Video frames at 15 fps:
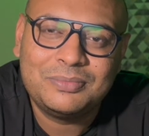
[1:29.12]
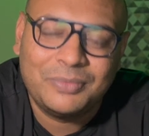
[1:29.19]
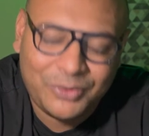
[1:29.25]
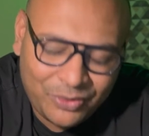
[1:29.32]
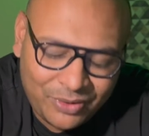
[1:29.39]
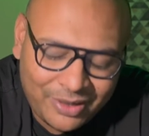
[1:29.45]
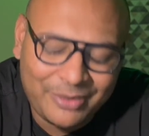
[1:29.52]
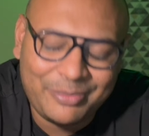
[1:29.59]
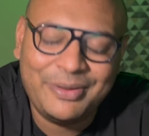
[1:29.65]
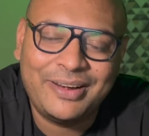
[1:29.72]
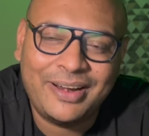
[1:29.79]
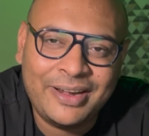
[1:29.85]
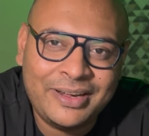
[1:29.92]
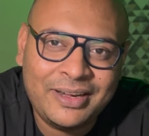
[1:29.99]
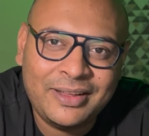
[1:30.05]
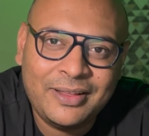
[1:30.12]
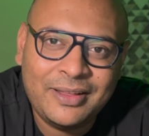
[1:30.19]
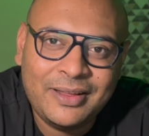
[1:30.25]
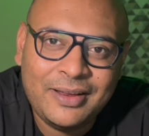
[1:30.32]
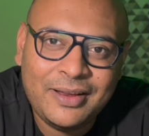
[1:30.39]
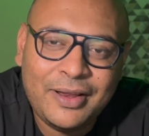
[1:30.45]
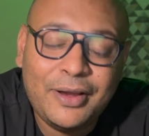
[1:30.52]
You heard me right.
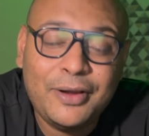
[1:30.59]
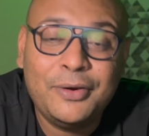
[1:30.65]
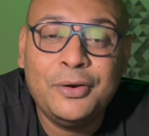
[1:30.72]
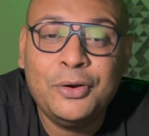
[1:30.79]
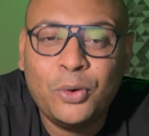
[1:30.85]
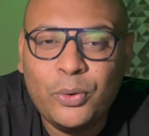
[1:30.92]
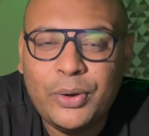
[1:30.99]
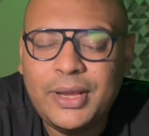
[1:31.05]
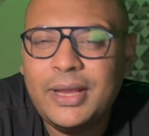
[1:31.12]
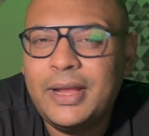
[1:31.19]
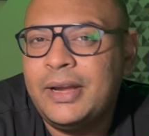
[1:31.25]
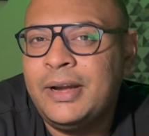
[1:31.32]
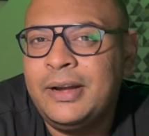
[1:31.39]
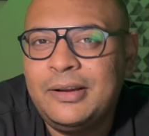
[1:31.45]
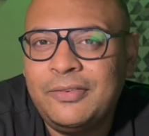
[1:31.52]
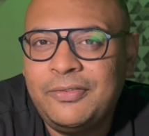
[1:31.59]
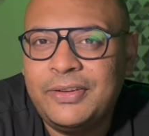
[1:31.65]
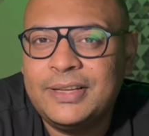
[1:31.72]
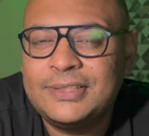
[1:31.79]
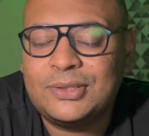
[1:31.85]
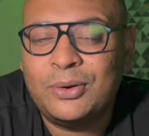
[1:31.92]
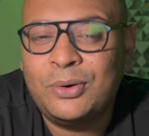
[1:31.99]
Knowing an
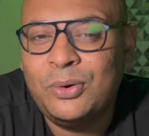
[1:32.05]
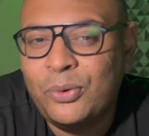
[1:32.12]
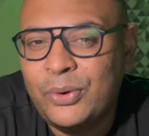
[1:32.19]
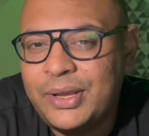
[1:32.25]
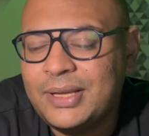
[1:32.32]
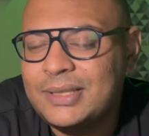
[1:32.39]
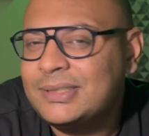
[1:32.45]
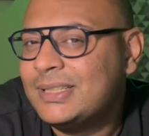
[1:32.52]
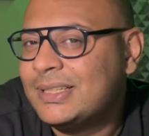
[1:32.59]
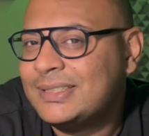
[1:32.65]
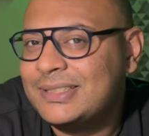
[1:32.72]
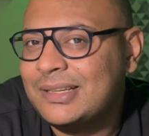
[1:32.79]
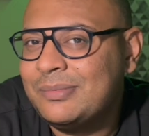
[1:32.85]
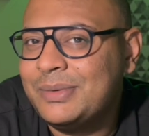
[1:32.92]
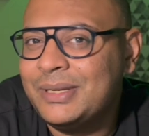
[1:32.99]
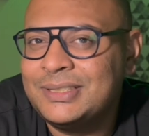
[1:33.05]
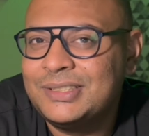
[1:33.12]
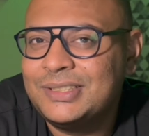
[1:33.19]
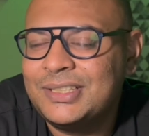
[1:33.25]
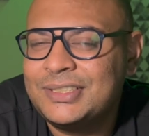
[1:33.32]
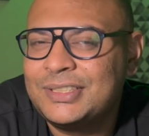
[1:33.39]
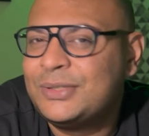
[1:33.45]
interface or knowing a system is
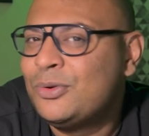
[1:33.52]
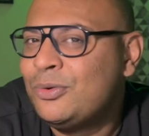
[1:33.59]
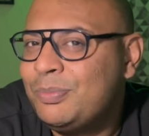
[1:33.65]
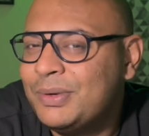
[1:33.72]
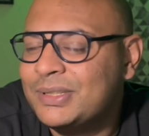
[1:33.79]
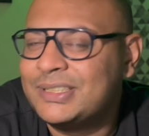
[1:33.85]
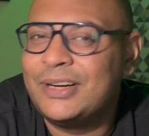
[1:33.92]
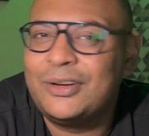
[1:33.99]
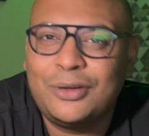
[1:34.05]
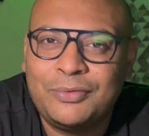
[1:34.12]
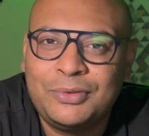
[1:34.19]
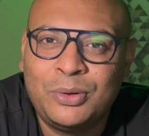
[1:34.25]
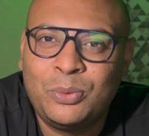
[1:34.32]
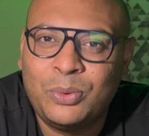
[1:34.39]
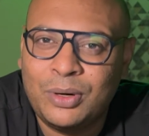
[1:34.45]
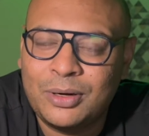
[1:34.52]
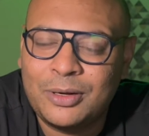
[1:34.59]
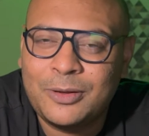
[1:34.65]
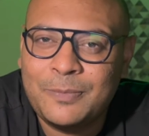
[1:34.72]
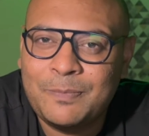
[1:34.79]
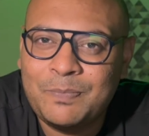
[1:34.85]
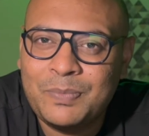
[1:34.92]
just 2% of the work.
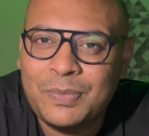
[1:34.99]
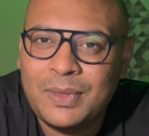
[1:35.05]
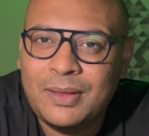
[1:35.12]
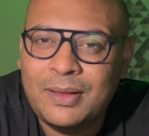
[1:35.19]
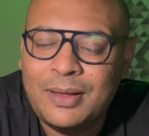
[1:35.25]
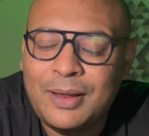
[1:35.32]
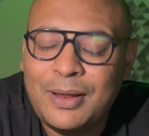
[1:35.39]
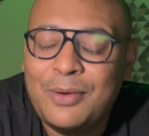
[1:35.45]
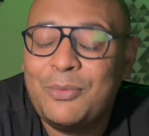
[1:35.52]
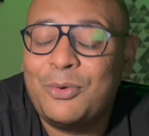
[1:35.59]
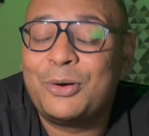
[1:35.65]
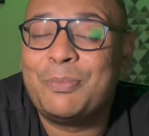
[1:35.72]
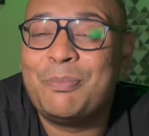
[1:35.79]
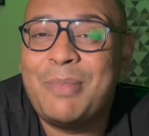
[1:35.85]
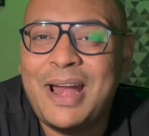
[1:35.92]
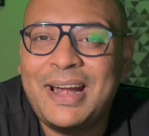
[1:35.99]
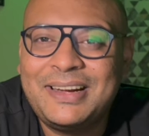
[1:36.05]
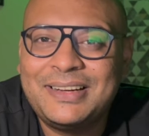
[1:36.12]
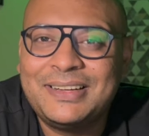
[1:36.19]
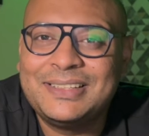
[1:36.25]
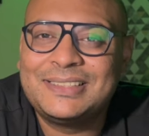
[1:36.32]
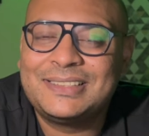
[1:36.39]
What
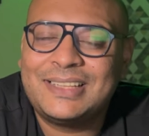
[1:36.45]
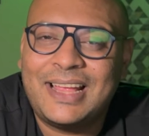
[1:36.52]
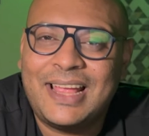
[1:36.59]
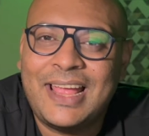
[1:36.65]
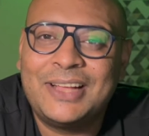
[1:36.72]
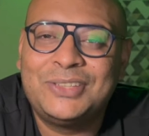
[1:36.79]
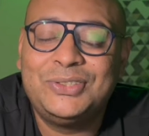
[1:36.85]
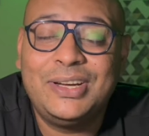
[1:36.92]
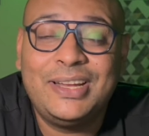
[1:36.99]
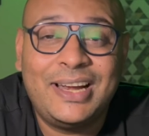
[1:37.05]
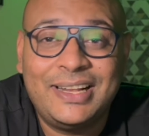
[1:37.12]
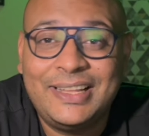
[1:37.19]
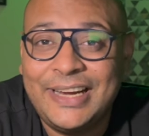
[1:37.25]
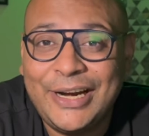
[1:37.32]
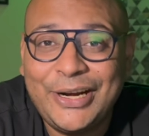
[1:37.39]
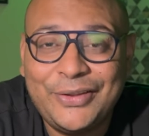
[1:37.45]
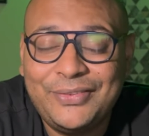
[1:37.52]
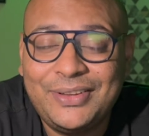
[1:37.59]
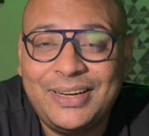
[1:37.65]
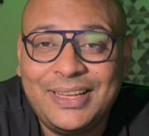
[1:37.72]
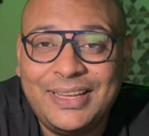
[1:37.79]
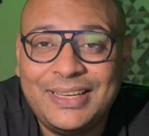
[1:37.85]
matters actually at the end of
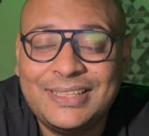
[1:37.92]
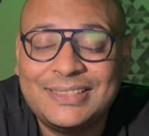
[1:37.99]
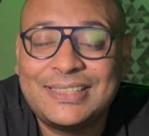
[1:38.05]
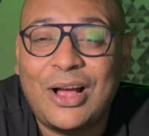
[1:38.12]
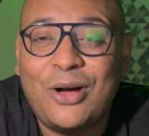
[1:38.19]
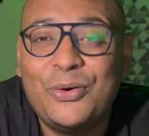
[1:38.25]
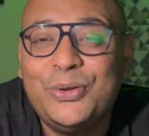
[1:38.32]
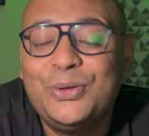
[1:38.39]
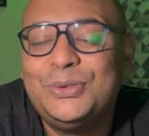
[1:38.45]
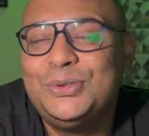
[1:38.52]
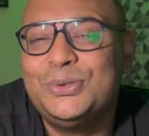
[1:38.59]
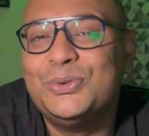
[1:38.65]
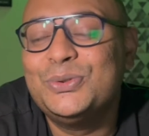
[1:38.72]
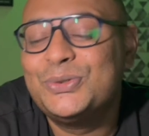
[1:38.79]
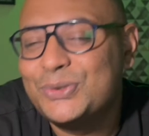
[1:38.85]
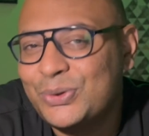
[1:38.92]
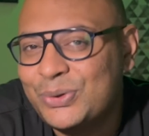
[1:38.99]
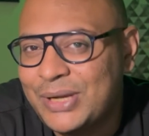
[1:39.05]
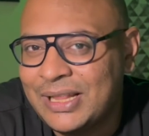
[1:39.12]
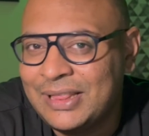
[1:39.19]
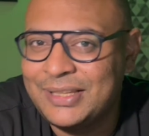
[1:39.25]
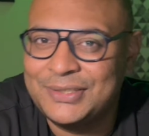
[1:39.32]
the day is how you choose to
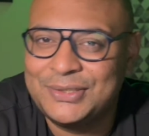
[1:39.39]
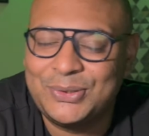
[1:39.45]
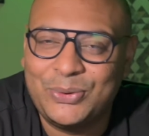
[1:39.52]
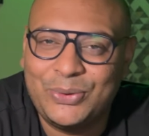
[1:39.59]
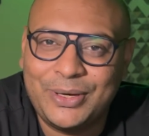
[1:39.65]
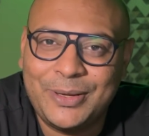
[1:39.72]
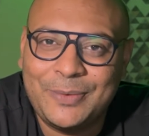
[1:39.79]
tell the story.